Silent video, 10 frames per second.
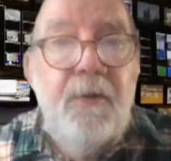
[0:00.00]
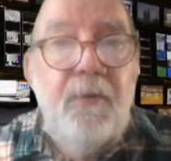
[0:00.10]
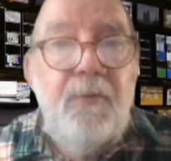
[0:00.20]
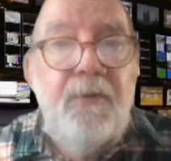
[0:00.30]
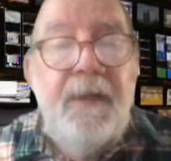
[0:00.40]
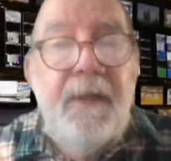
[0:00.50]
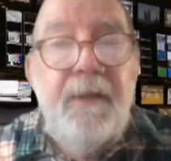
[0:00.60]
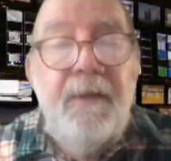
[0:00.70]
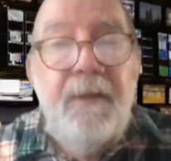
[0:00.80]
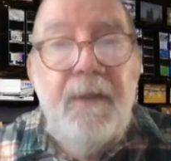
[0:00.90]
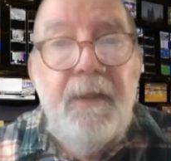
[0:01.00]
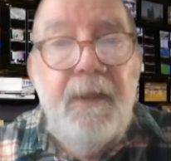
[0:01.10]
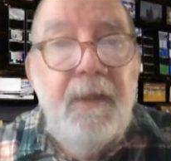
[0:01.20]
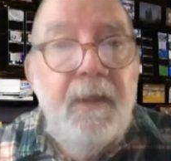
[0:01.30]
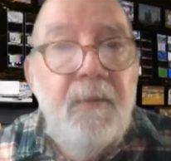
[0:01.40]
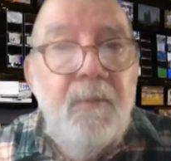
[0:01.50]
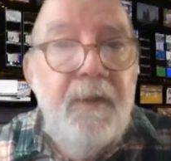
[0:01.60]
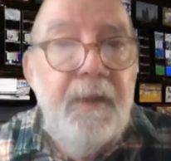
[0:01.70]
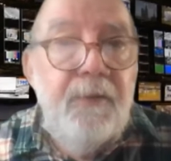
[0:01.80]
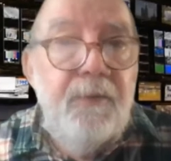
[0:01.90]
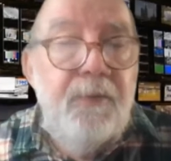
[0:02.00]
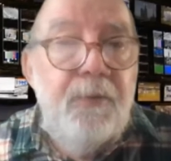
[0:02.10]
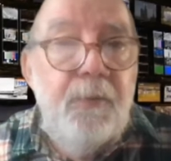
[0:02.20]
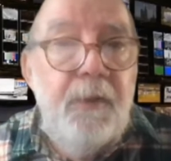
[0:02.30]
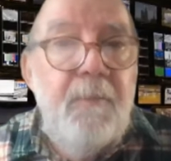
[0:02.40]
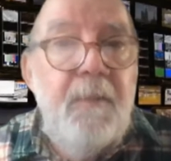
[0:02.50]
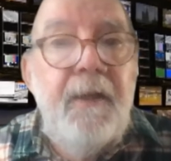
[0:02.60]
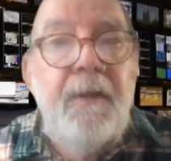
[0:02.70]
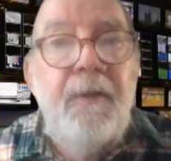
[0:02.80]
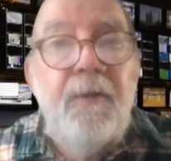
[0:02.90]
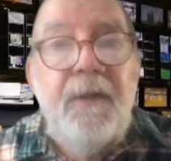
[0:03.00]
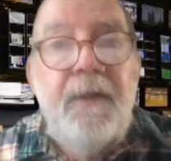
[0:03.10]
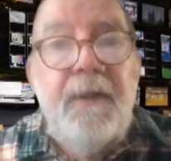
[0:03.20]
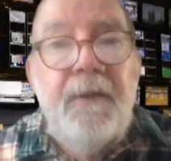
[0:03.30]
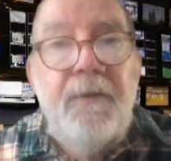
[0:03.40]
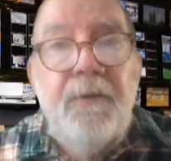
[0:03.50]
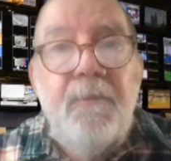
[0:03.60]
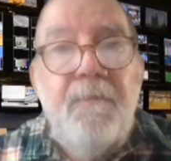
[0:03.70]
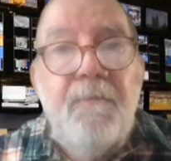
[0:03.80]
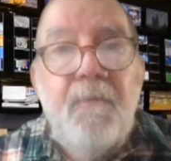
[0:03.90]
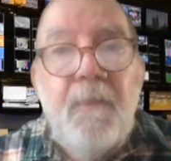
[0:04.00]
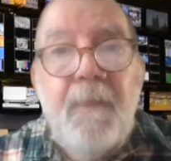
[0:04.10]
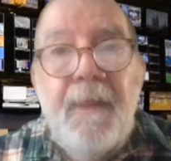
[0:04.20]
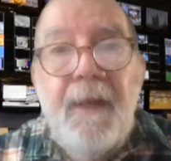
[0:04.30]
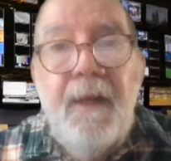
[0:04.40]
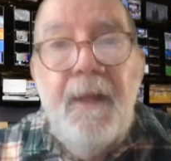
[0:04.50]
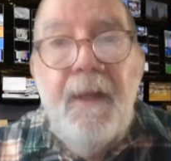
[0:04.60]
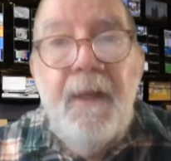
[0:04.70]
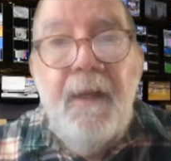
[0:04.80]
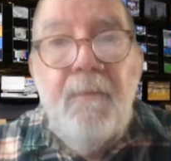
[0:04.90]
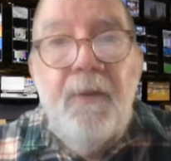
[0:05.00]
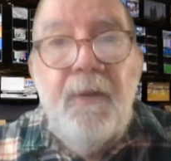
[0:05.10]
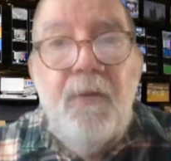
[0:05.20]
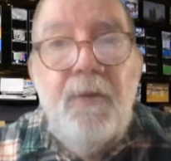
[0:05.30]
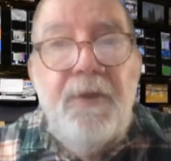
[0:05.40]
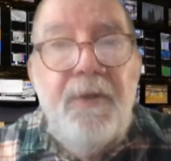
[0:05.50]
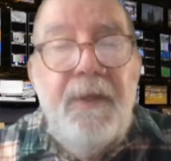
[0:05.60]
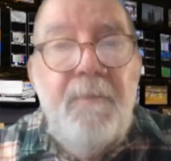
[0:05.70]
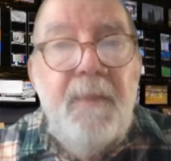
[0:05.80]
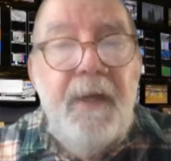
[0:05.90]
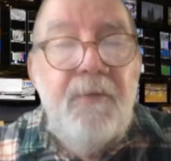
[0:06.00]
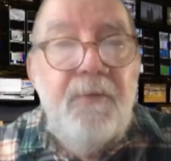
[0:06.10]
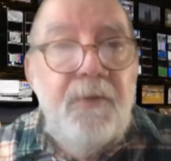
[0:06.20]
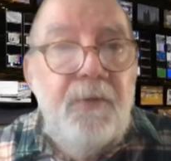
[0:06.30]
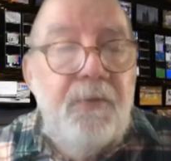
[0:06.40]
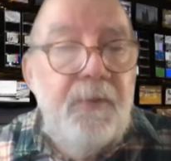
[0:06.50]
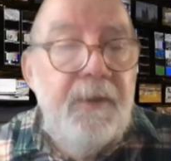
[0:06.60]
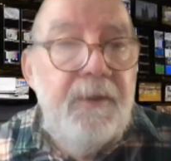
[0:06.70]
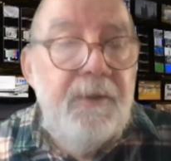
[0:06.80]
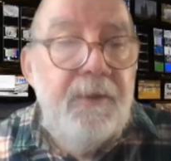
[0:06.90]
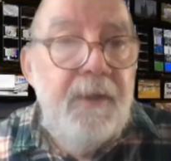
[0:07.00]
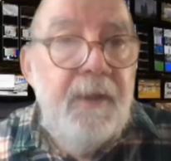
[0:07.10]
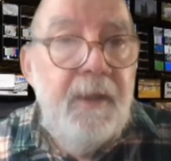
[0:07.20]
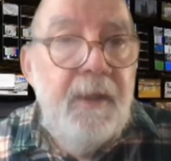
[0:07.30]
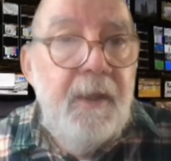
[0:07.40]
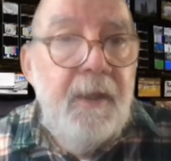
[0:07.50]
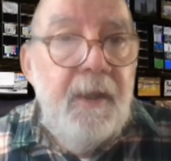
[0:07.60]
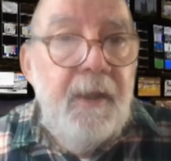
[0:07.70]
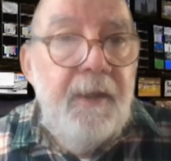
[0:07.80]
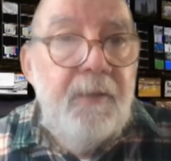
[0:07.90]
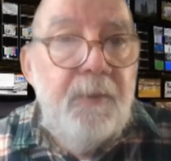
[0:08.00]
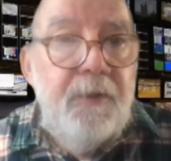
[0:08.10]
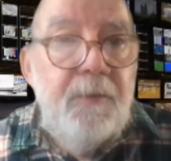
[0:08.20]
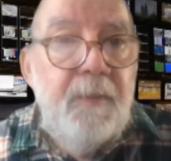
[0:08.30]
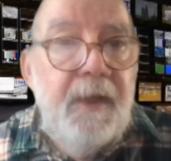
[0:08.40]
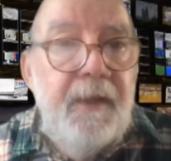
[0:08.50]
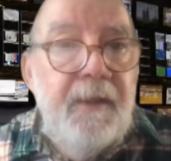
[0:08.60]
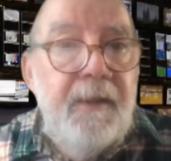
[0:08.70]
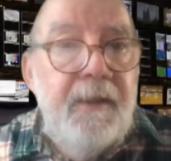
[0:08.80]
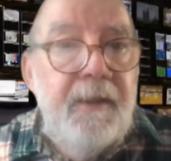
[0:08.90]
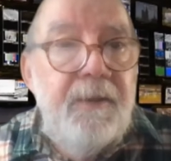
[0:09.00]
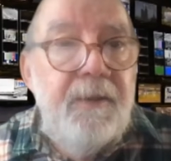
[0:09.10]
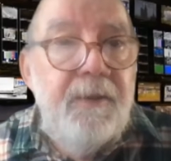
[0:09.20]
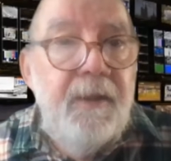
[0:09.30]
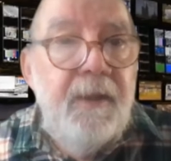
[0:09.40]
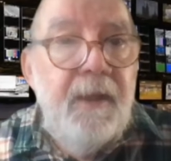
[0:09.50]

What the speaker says: goes down without those 3 main ingredients. But of course, you need micronutrients. That's what your body needs.